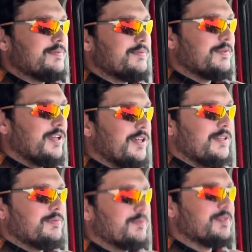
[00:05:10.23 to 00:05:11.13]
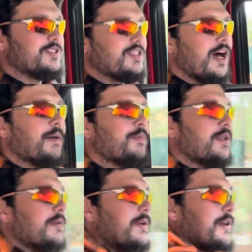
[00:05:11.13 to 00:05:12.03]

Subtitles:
I'm gonna stop, and